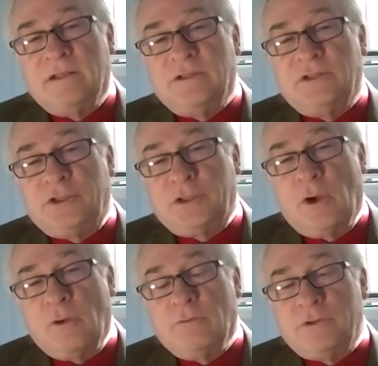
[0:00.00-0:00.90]

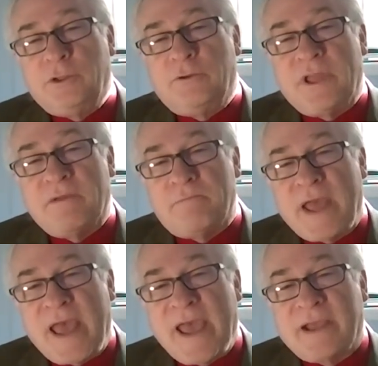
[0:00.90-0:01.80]
shown to
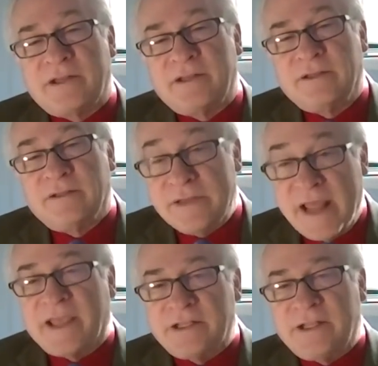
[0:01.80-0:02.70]
impact
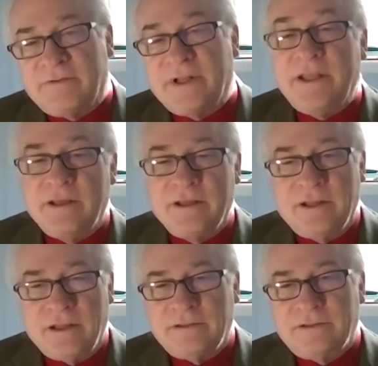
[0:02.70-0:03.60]
negatively
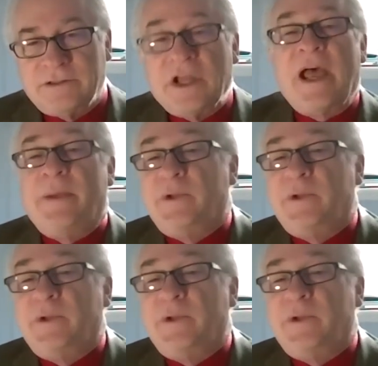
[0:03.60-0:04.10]
time